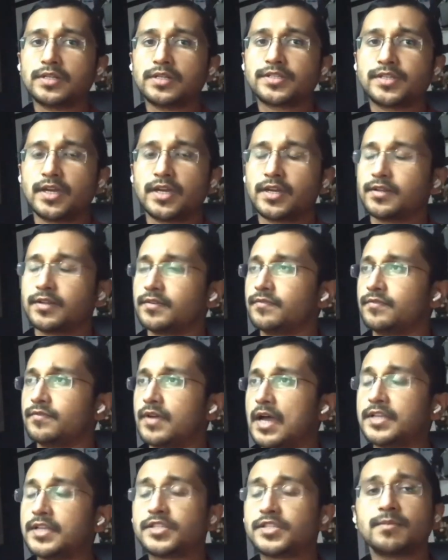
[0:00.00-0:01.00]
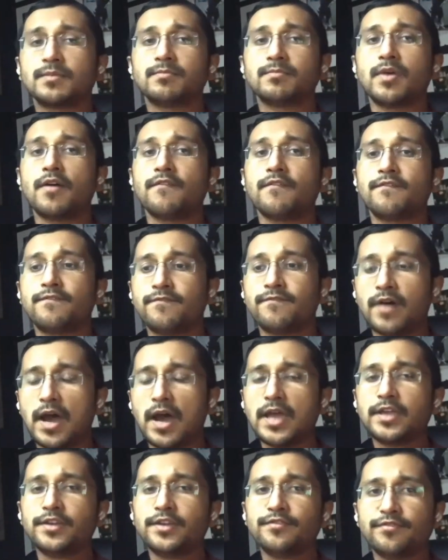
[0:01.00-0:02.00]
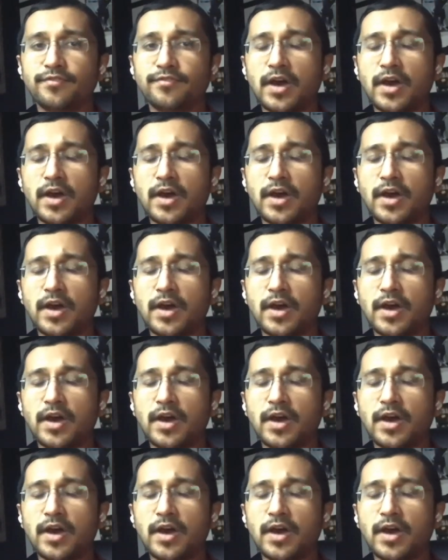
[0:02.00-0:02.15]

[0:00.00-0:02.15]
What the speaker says: said, and some fine